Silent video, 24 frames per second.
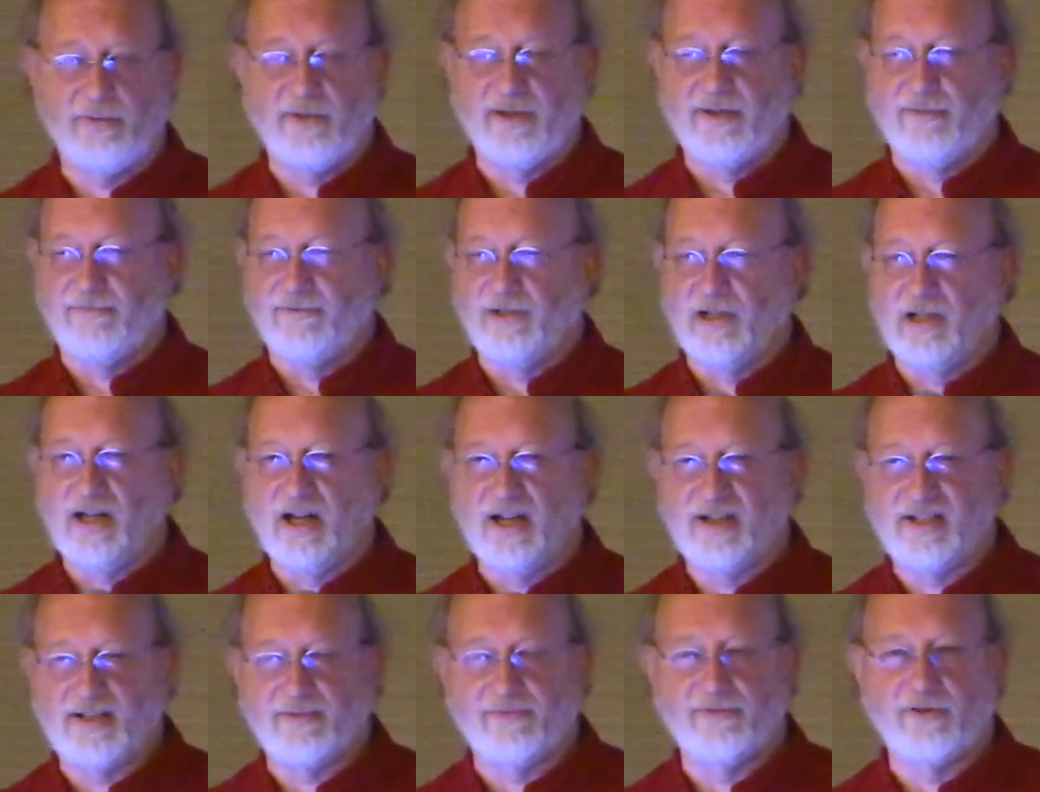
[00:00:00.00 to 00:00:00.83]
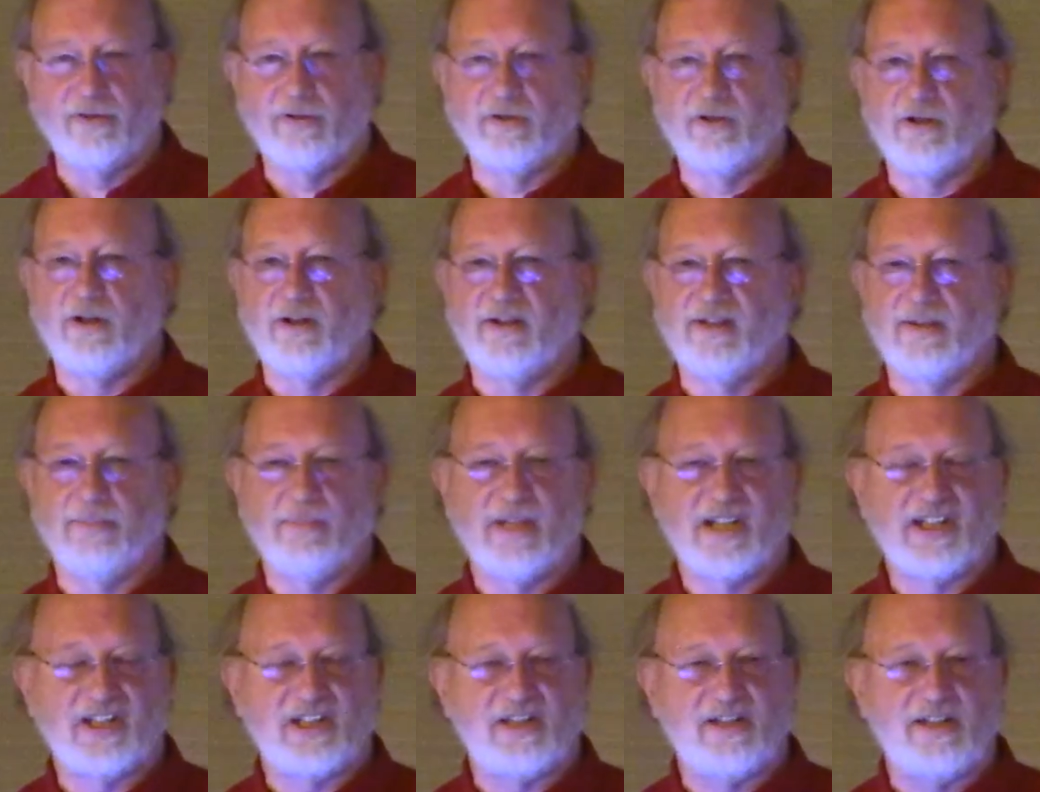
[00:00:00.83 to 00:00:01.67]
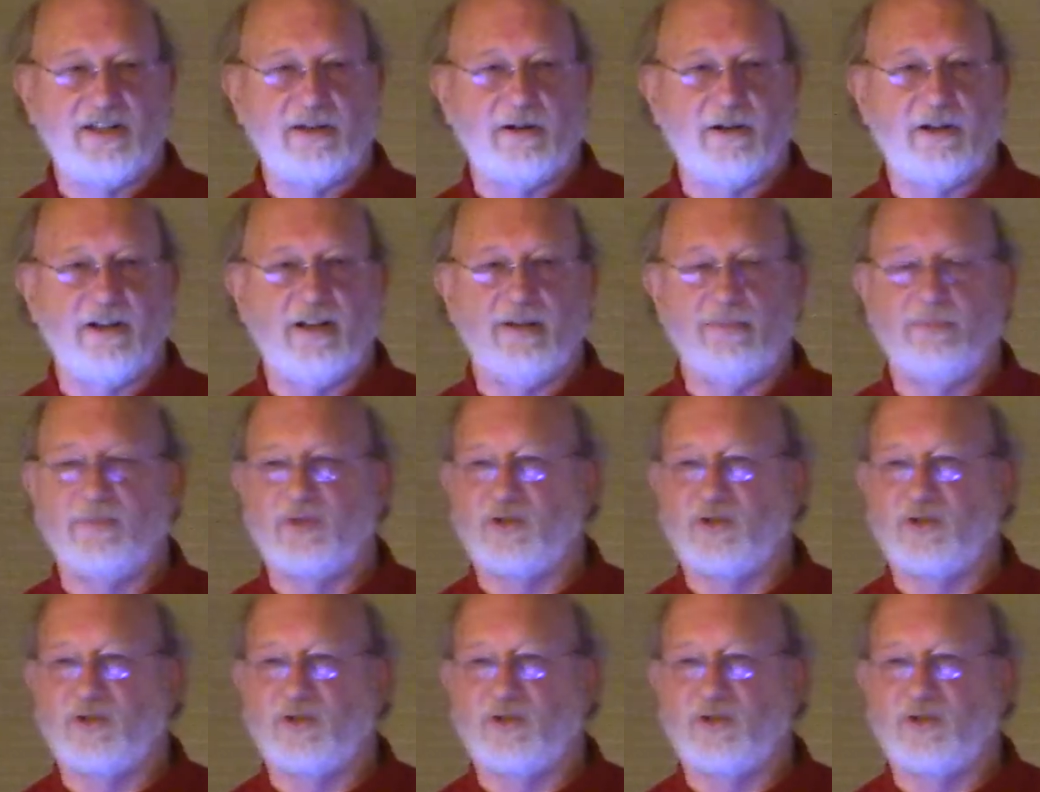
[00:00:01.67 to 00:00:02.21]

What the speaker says: the philosopher, called the mysterium